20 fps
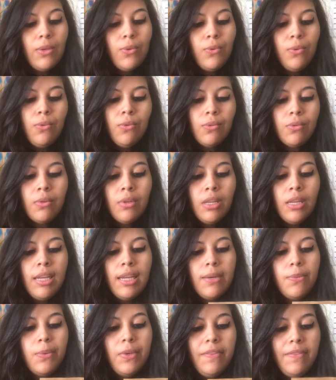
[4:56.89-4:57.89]
Ooh.
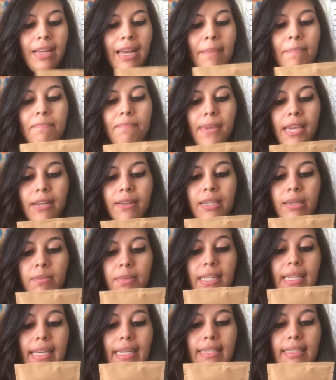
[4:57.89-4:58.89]
We've got Berry
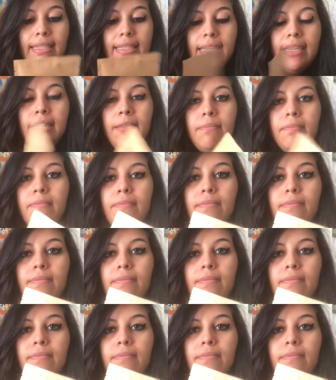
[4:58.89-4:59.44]
Bonanza.